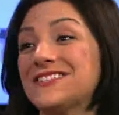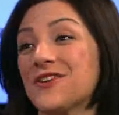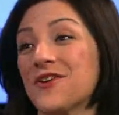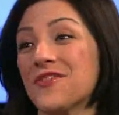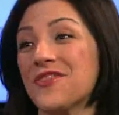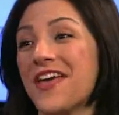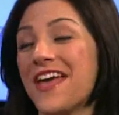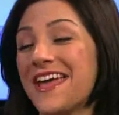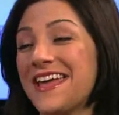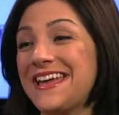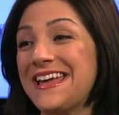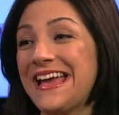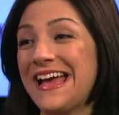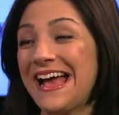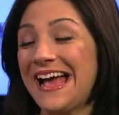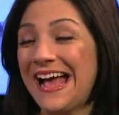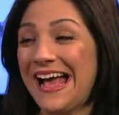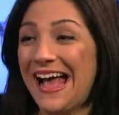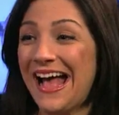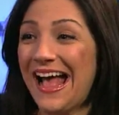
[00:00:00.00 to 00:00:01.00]
are they
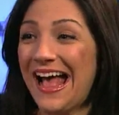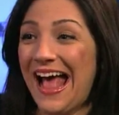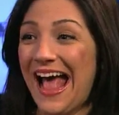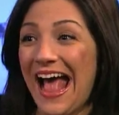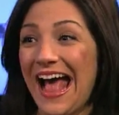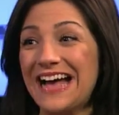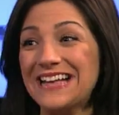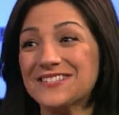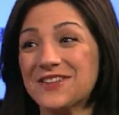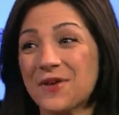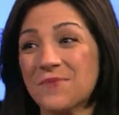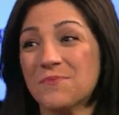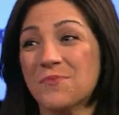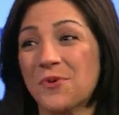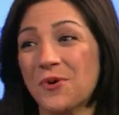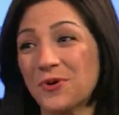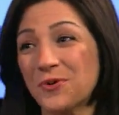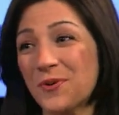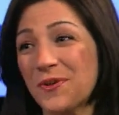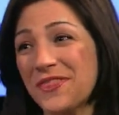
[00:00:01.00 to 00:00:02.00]
as on
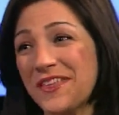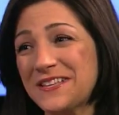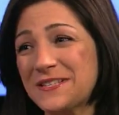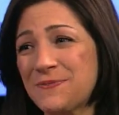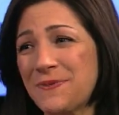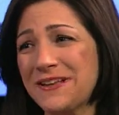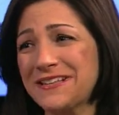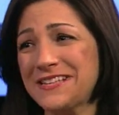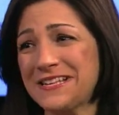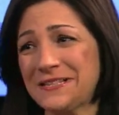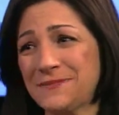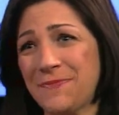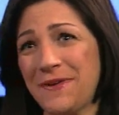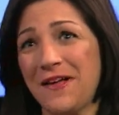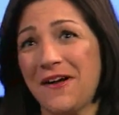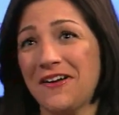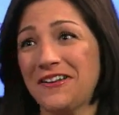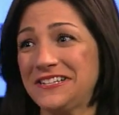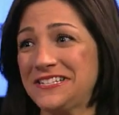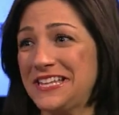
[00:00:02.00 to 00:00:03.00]
board with this because let's be
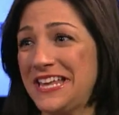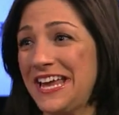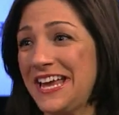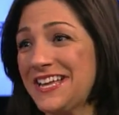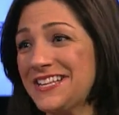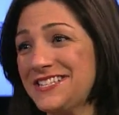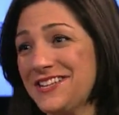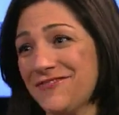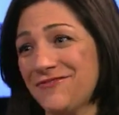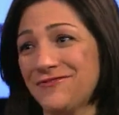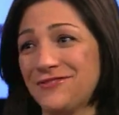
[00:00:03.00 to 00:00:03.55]
honest, kids, if